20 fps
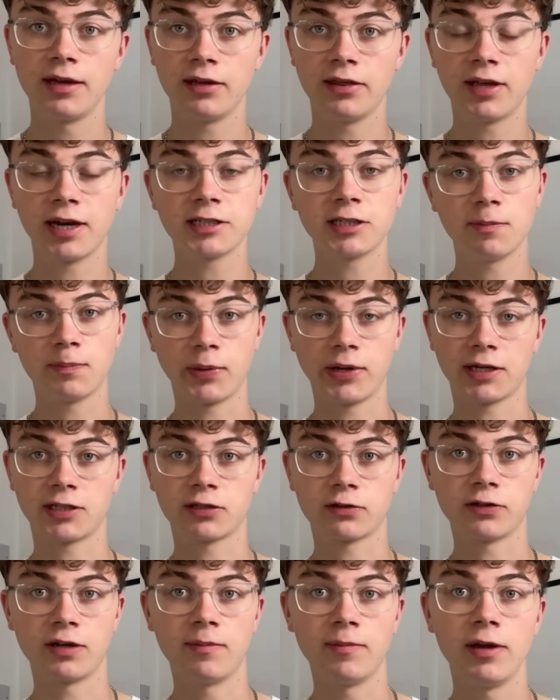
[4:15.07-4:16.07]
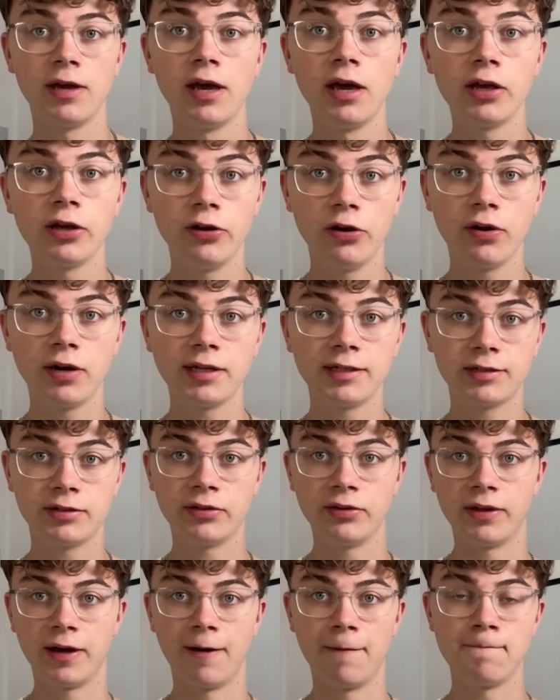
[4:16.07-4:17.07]
That's a bit extreme. You don't need to
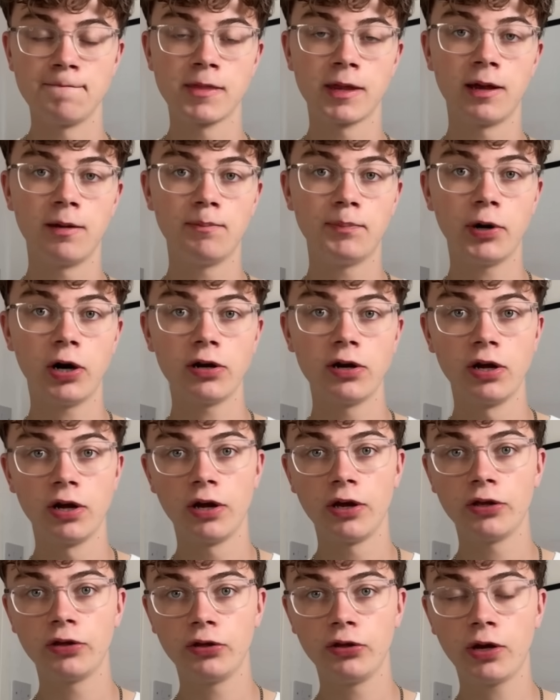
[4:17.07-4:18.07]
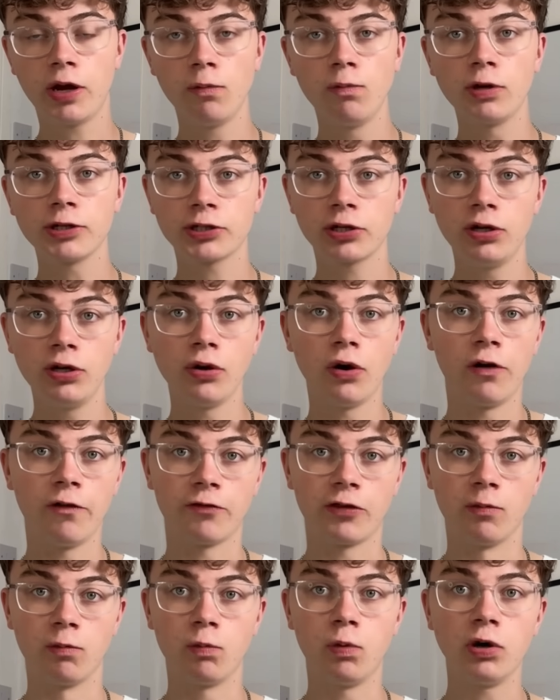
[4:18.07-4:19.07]
do that. But you can watch a lot of
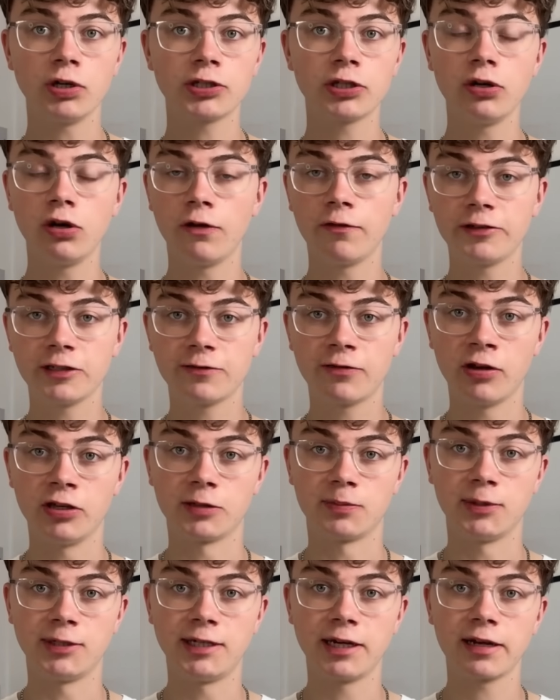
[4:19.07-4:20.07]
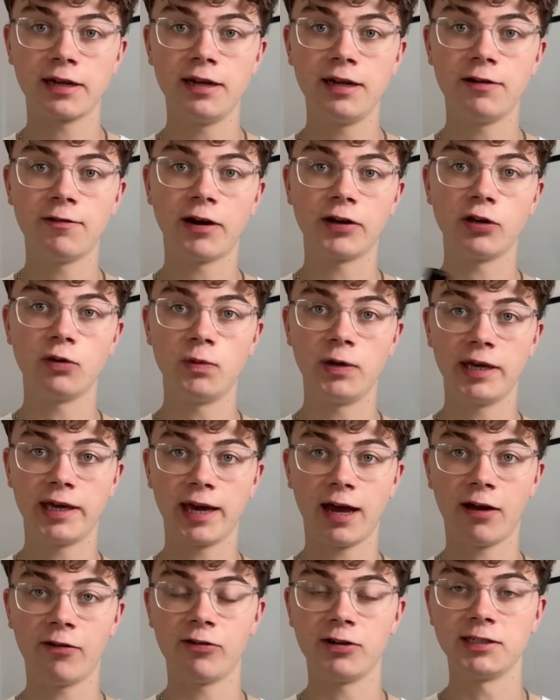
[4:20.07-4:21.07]
them. Watch a lot of his videos, particularly around your weak
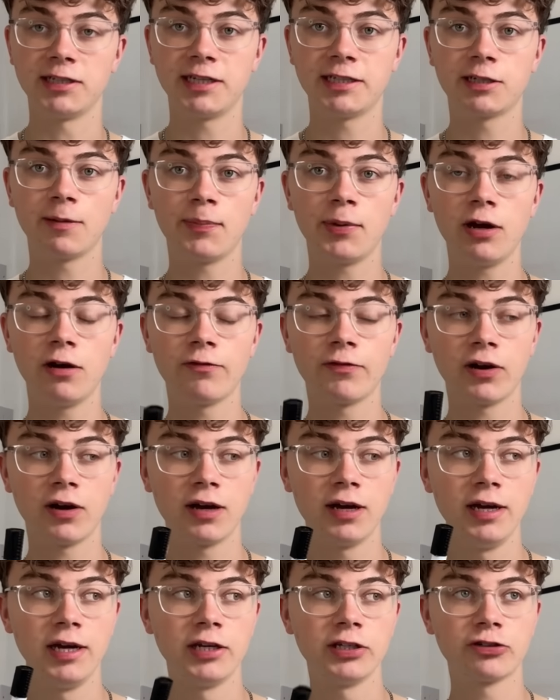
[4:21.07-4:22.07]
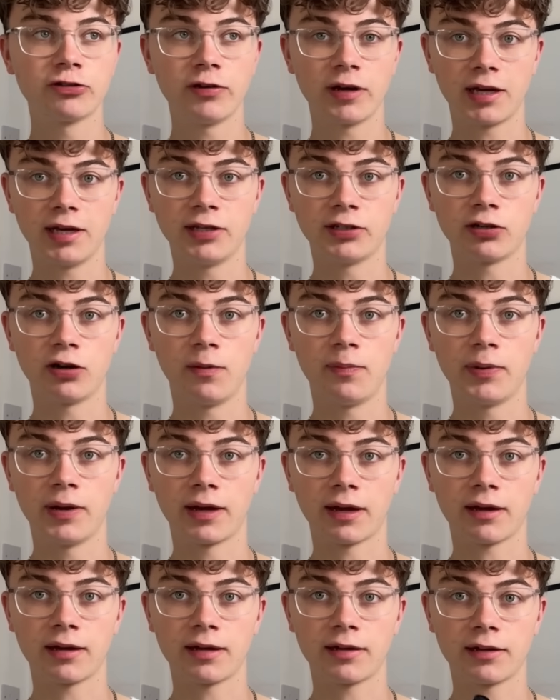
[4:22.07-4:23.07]
areas. It's a bit of a tricky
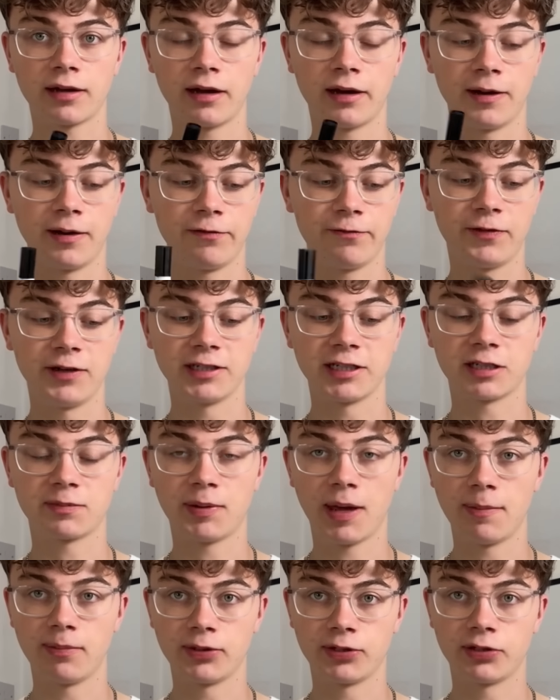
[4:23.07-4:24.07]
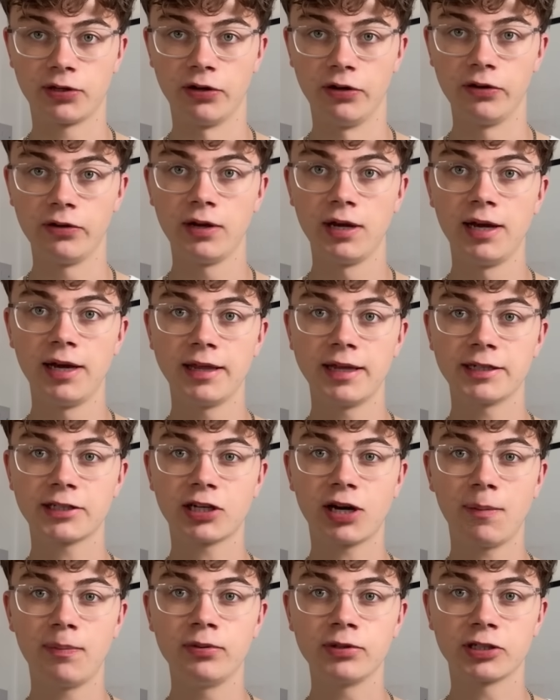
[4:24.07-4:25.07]
topic, physics paper 2. There's a
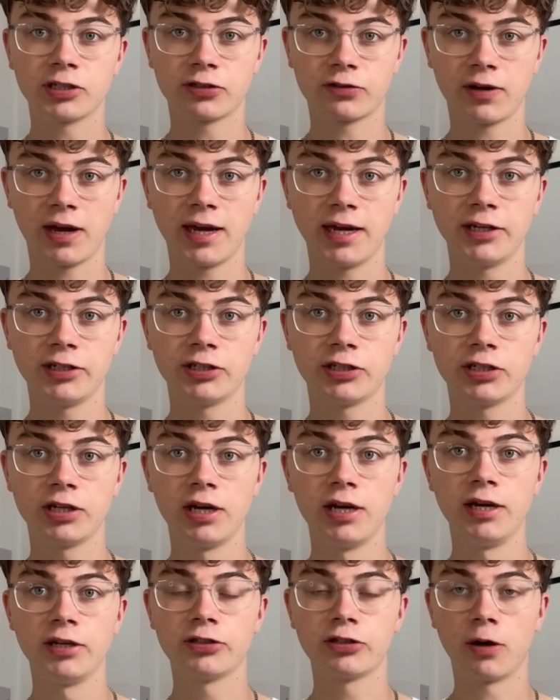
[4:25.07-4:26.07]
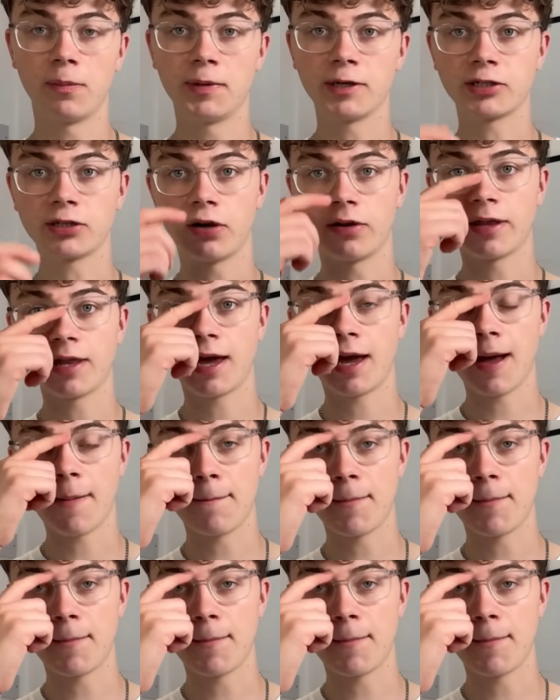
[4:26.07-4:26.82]
couple strange topics on there.